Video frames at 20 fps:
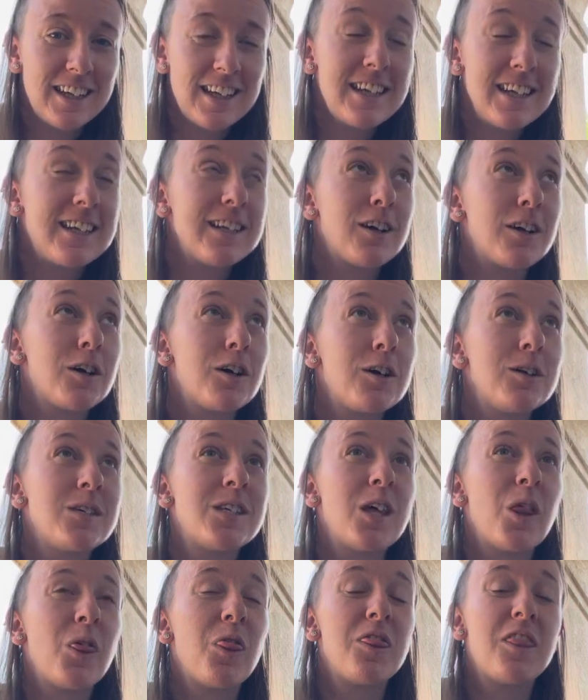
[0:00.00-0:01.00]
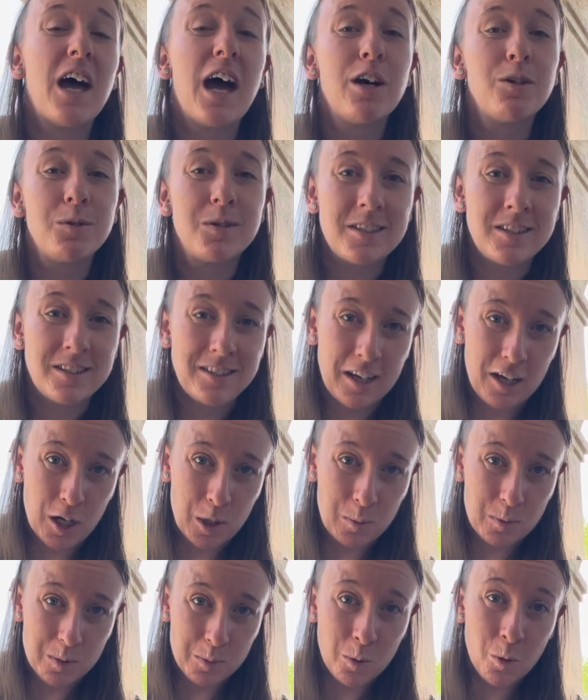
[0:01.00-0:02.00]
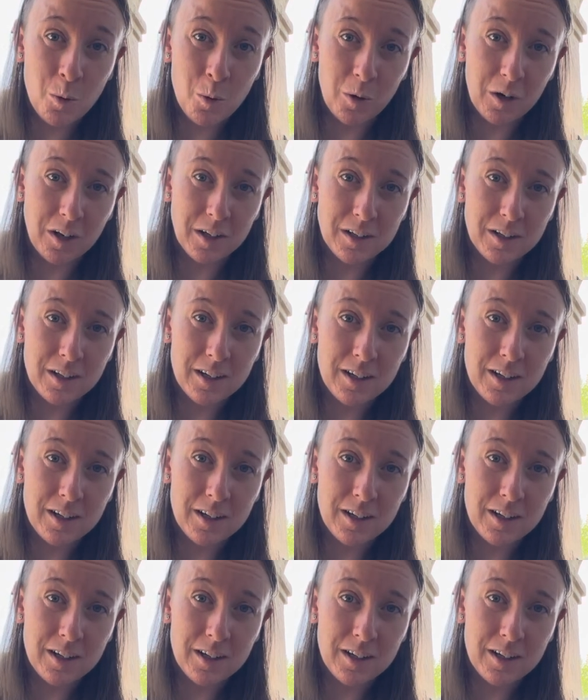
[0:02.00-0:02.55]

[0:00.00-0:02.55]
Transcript: It hurts a thousand times more.